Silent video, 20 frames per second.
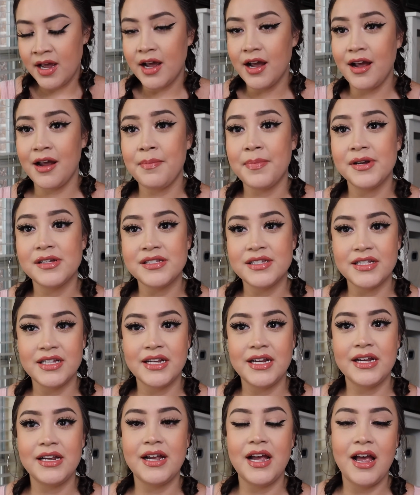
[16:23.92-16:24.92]
I
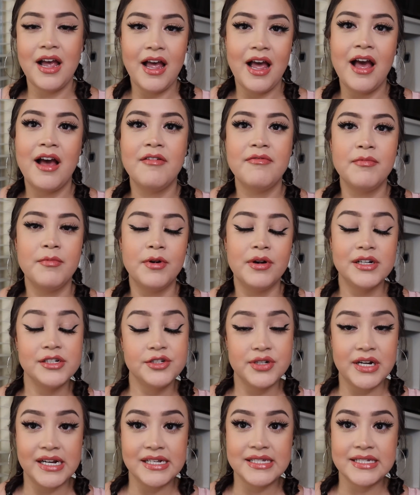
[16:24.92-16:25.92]
personally have more
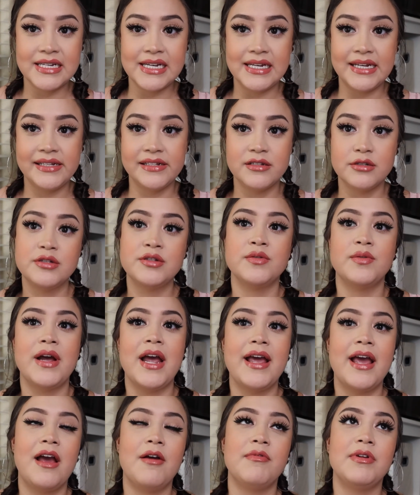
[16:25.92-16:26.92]
dry skin, so I
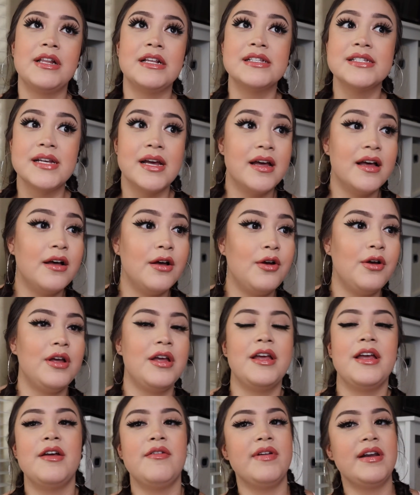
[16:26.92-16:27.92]
can't really tell
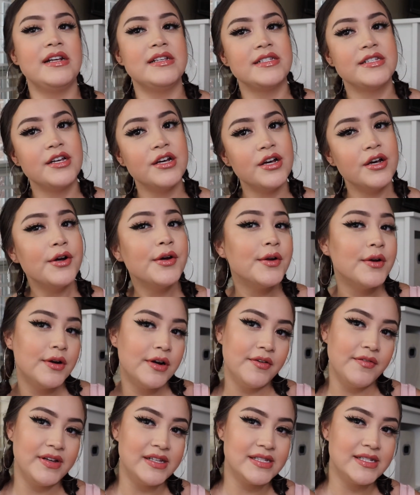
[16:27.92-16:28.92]
if it is good or
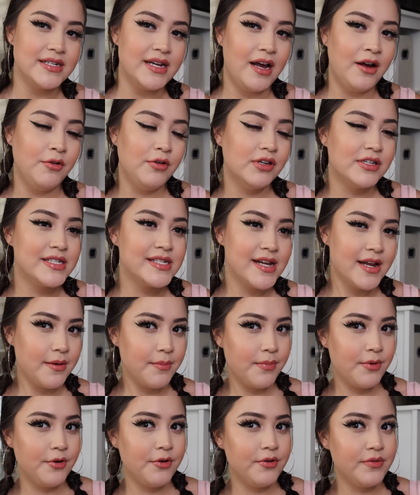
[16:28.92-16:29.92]
if it's not oil skin
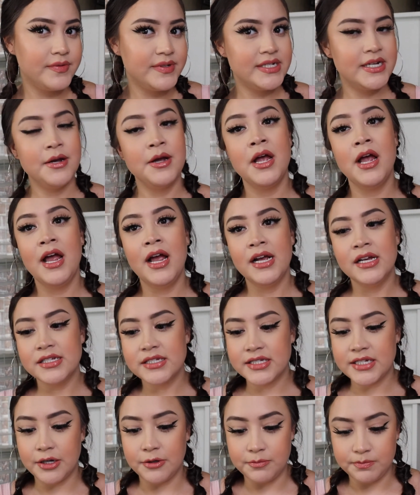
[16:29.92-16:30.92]
approved.
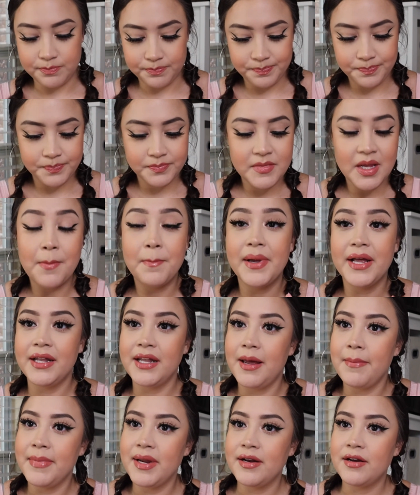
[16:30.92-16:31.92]
So, but
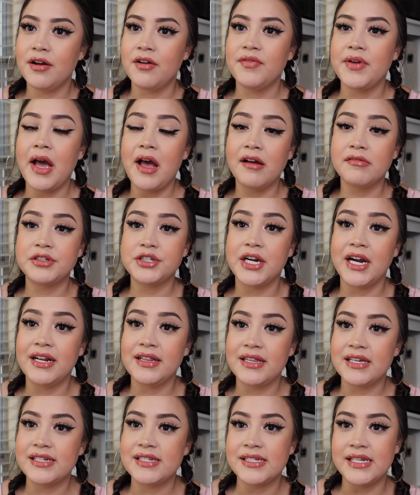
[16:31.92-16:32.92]
let me know if y'all have tried
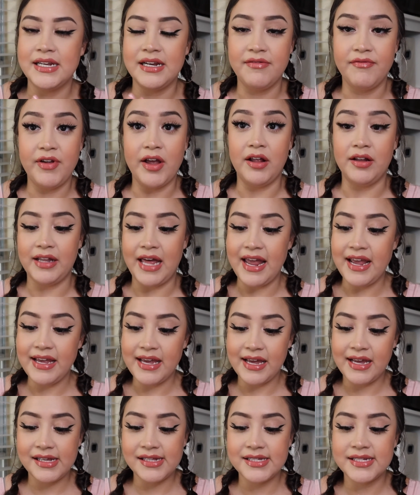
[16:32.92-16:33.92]
this and if y'all like
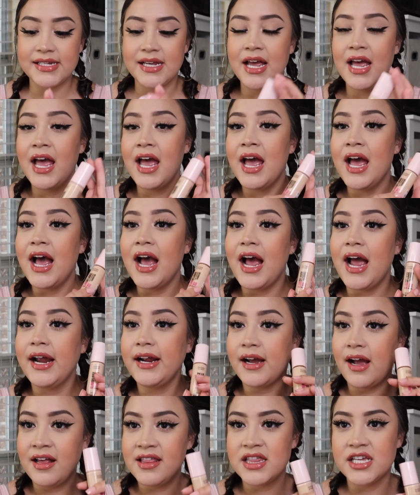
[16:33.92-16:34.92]
it. I've
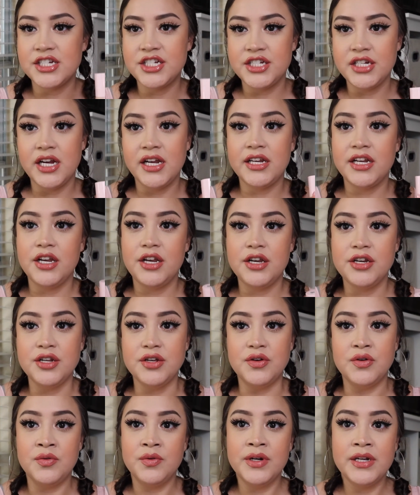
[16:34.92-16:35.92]
gotten the shade
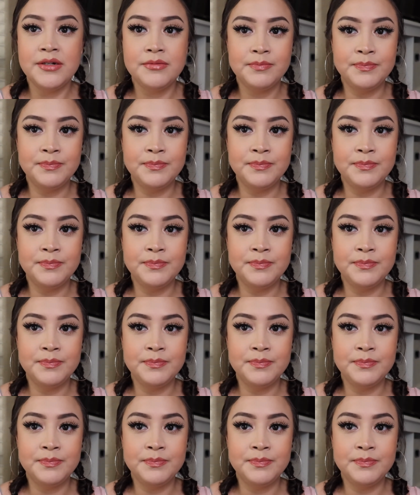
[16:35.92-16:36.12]
Nude.